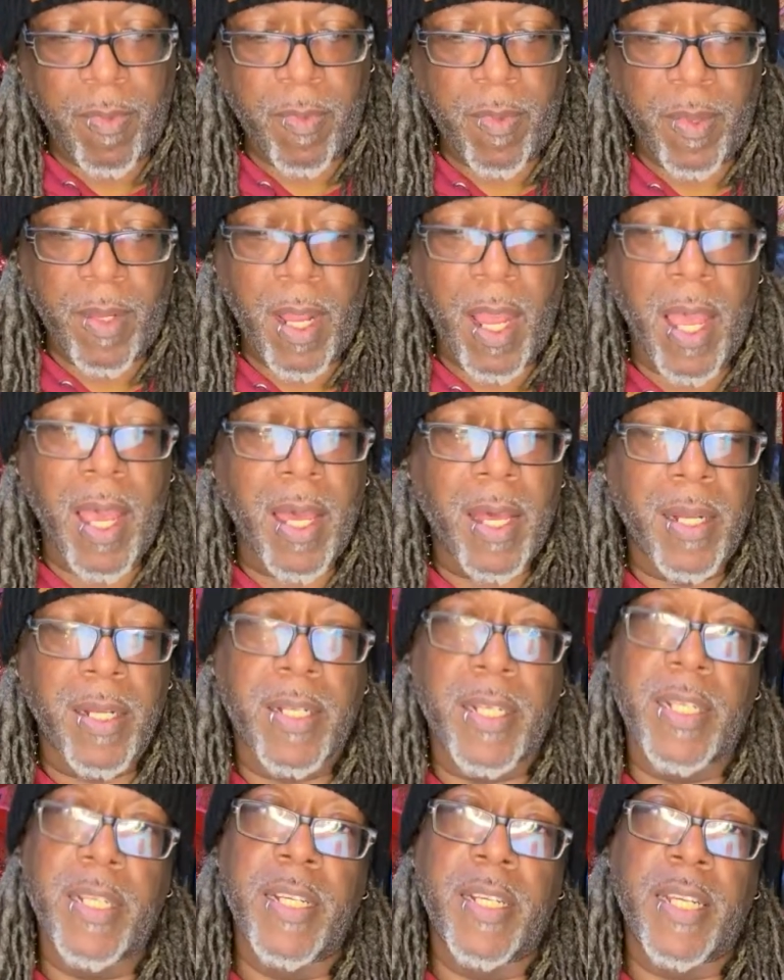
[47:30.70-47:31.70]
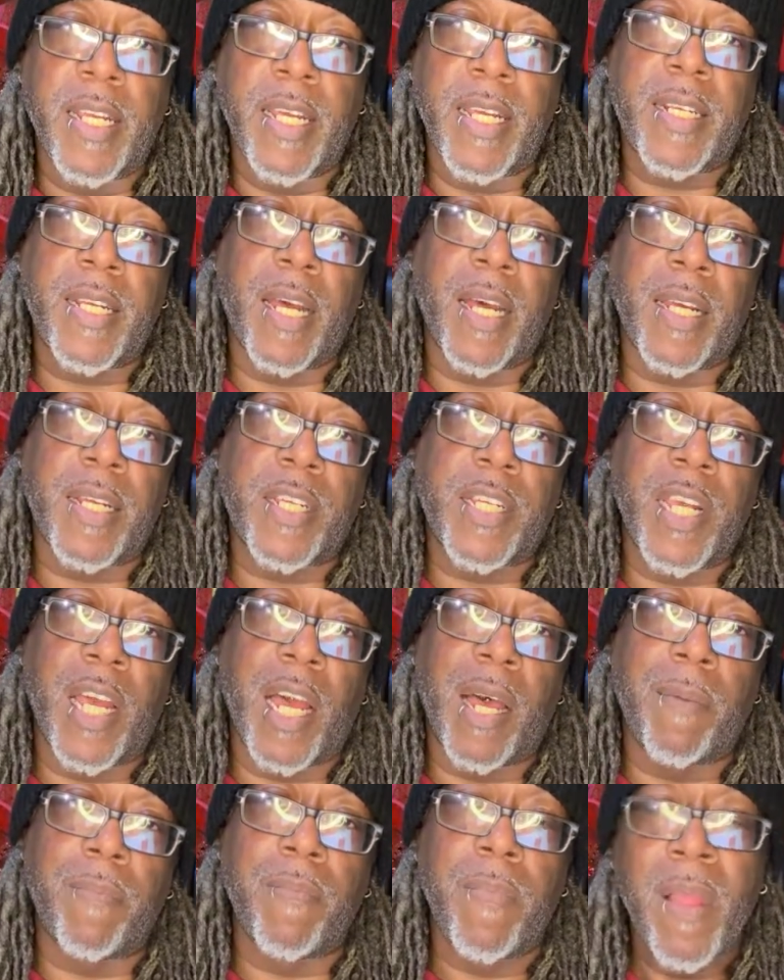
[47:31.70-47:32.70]
Yeah, the TikTok
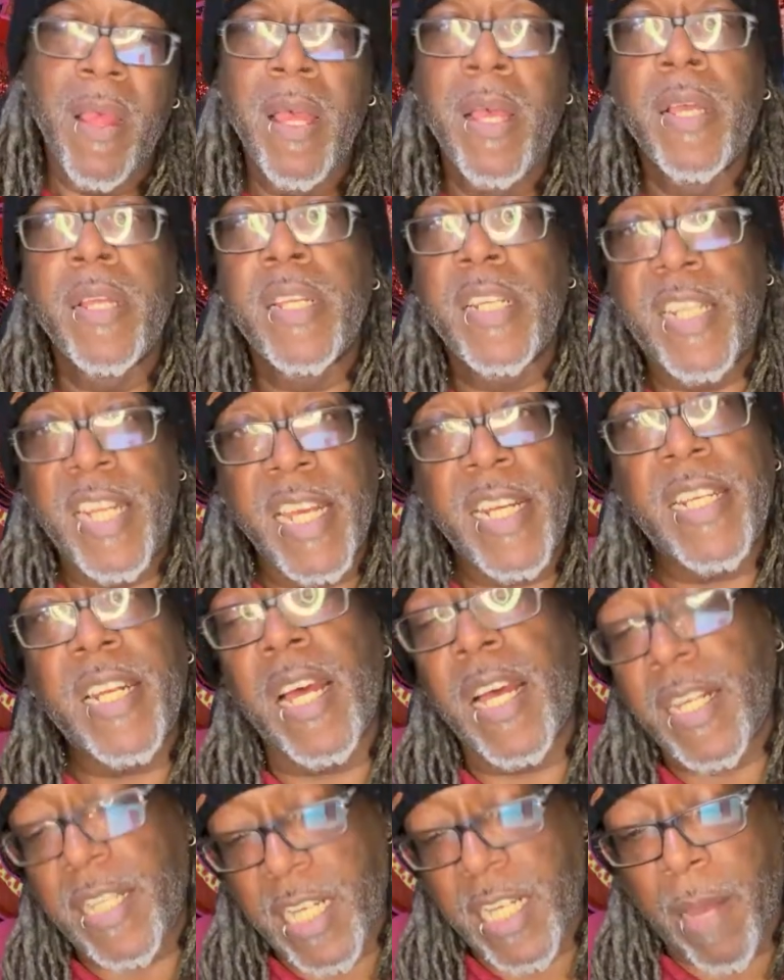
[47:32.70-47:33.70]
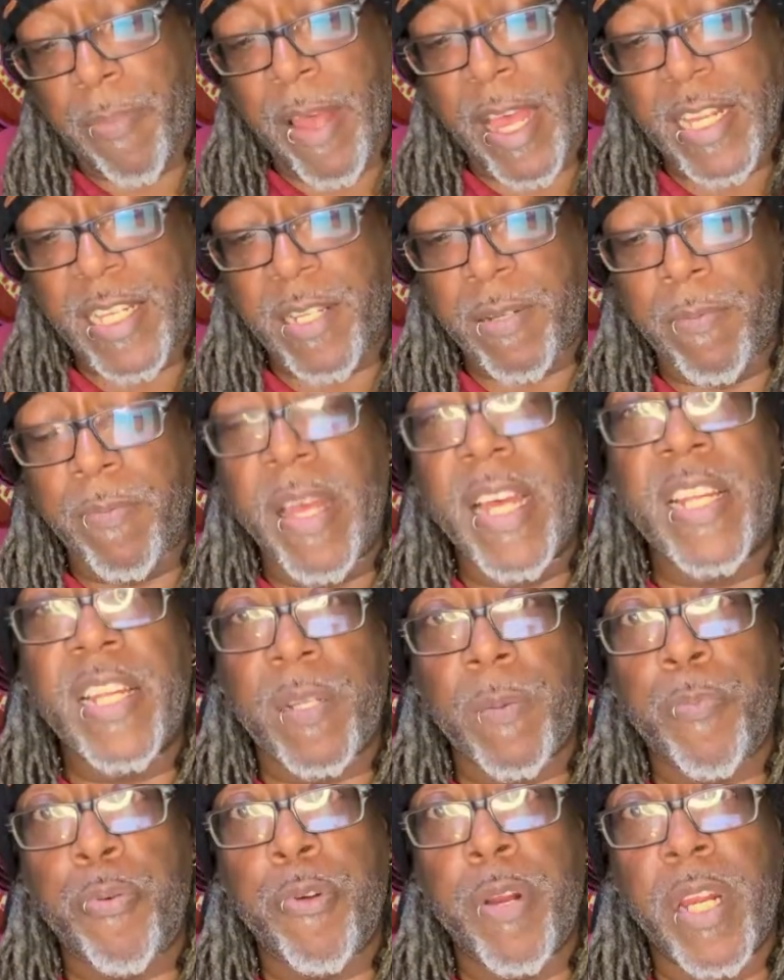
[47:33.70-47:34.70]
shop. The TikTok shop has some
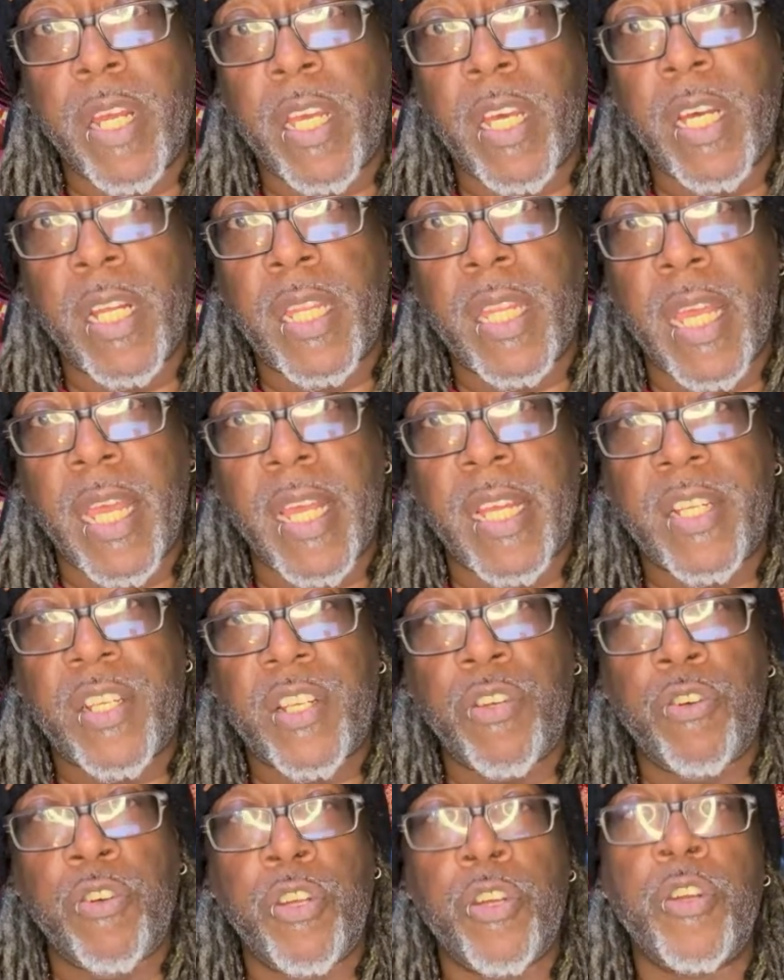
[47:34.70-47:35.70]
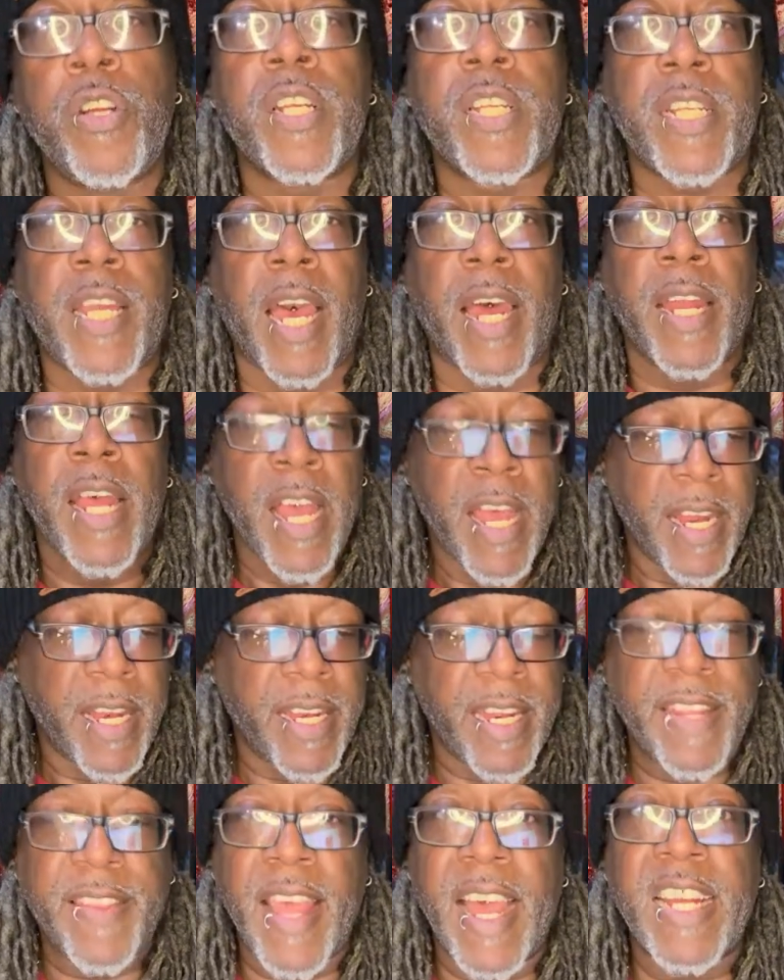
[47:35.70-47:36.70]
pretty good things too. You just got
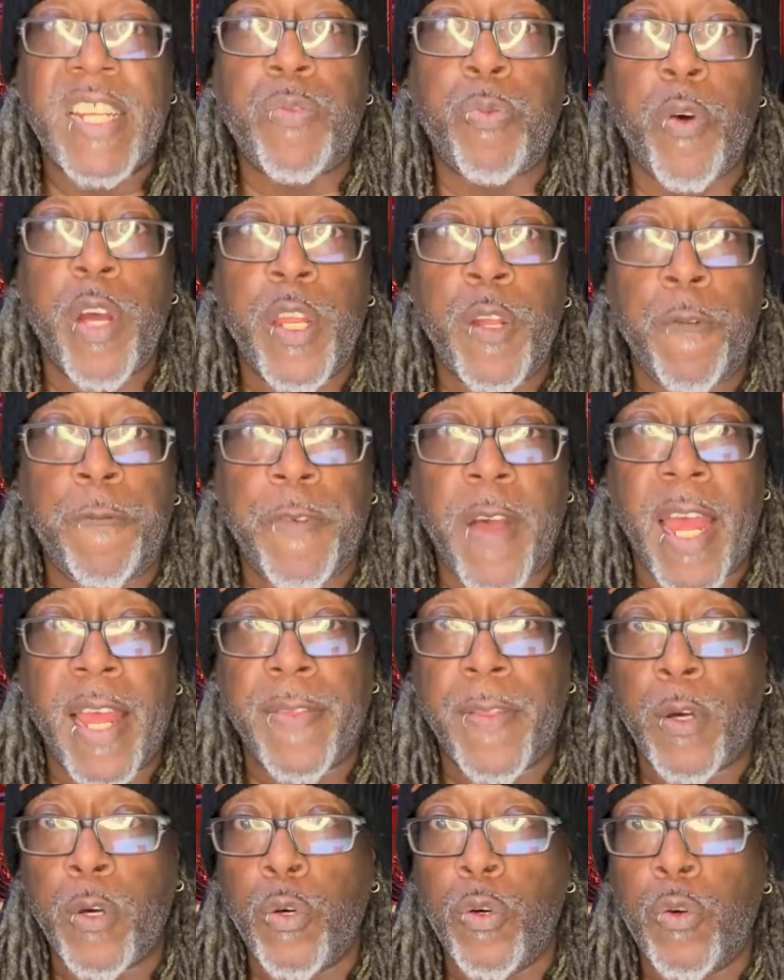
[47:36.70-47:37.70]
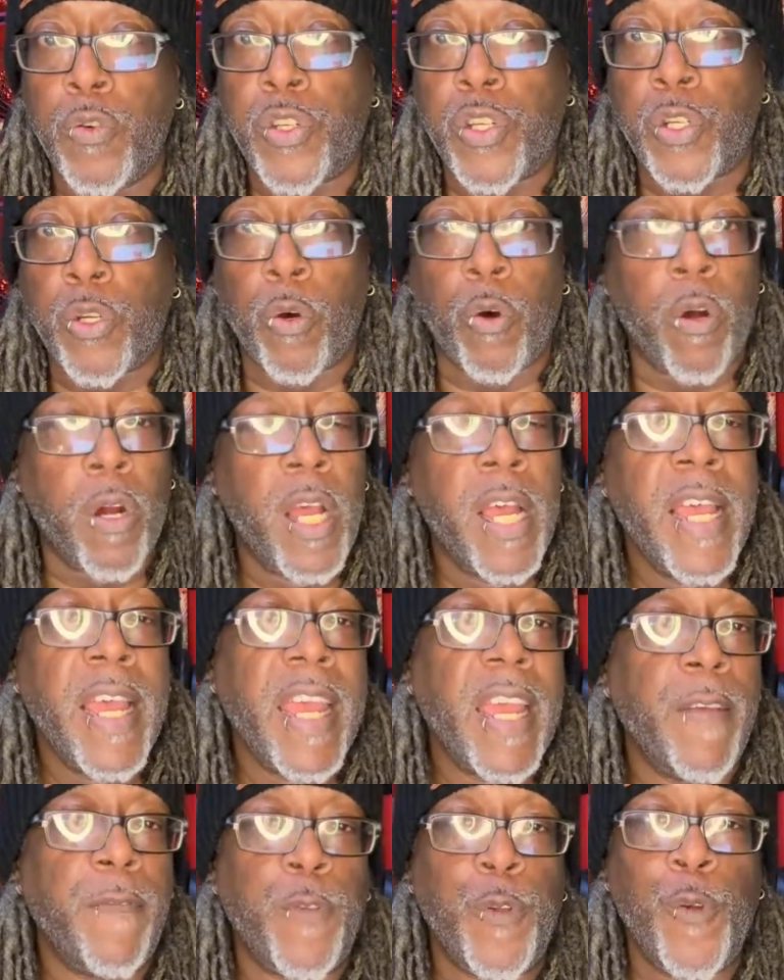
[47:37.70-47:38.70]
that's where you find the Oud store.
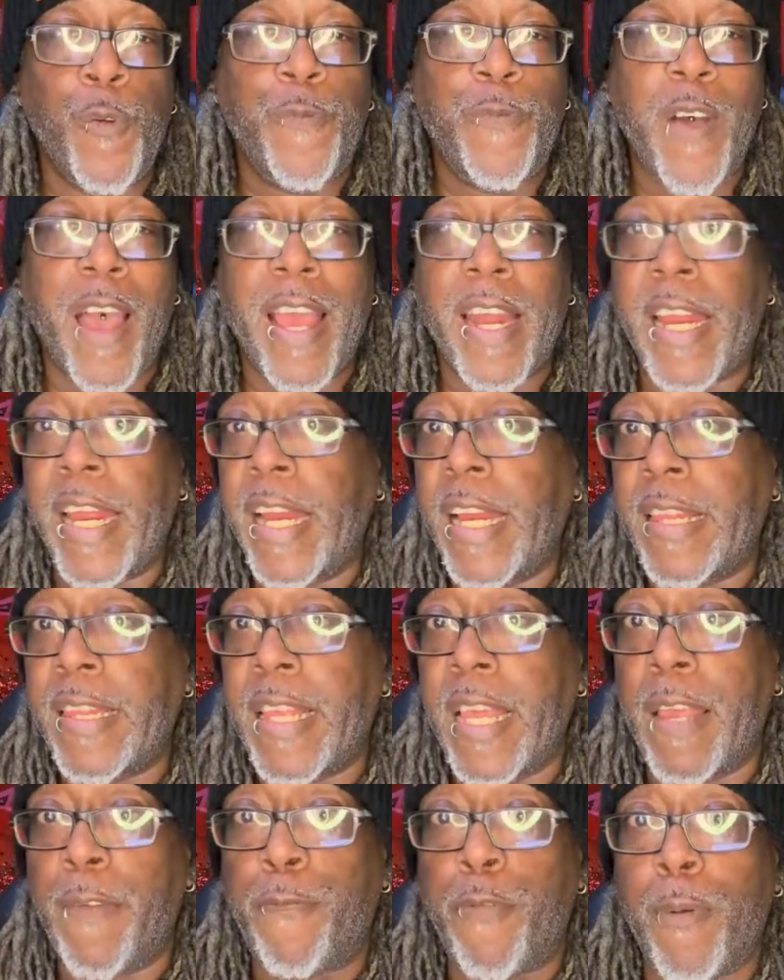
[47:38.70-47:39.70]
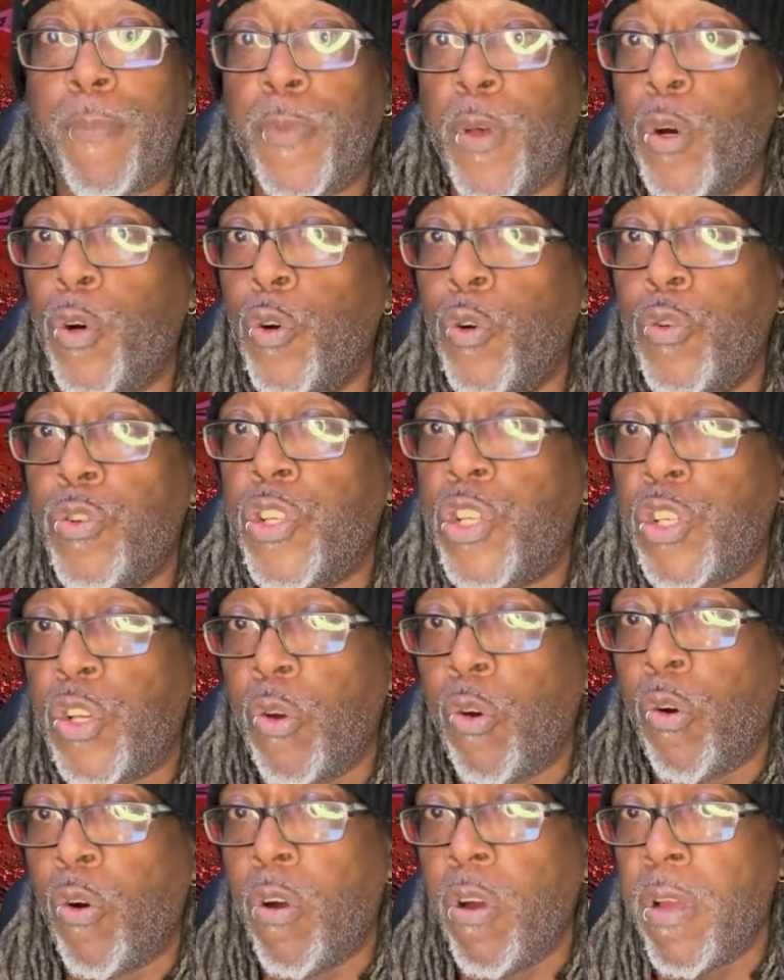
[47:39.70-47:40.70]
If you find anything from the Oud
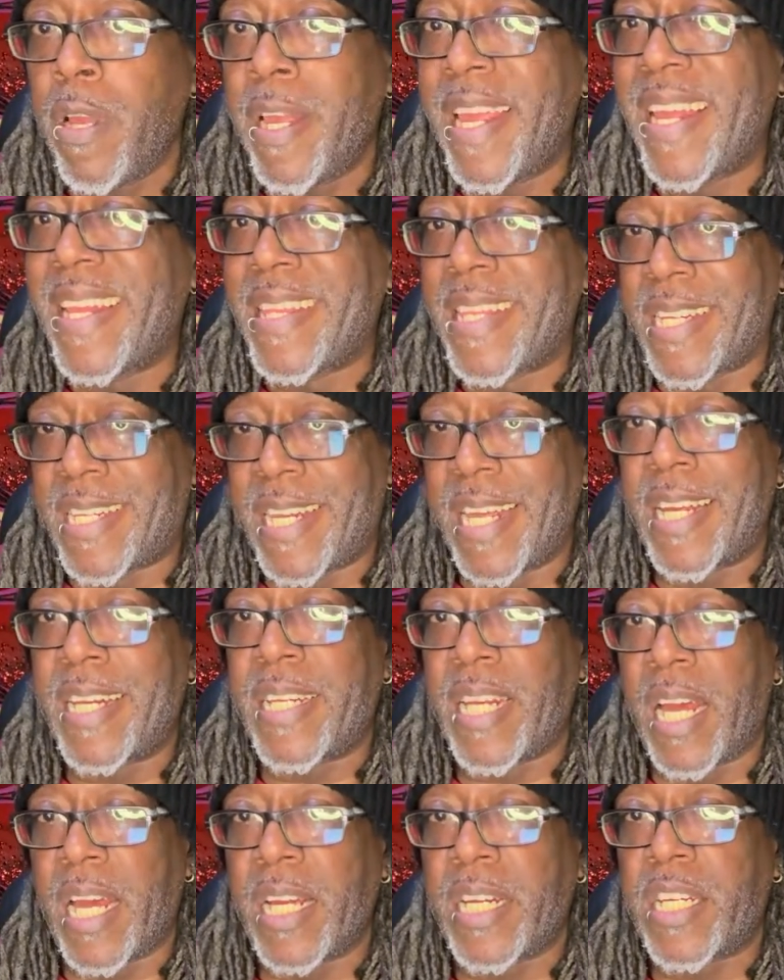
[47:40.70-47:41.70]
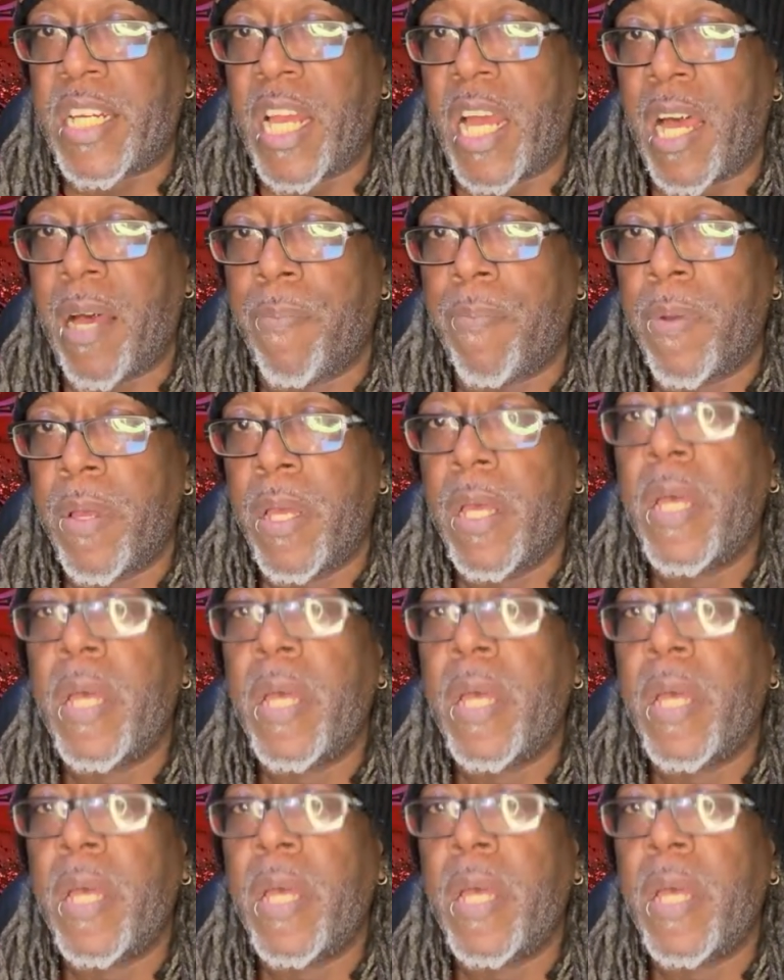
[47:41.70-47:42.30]
store in the TikTok shop,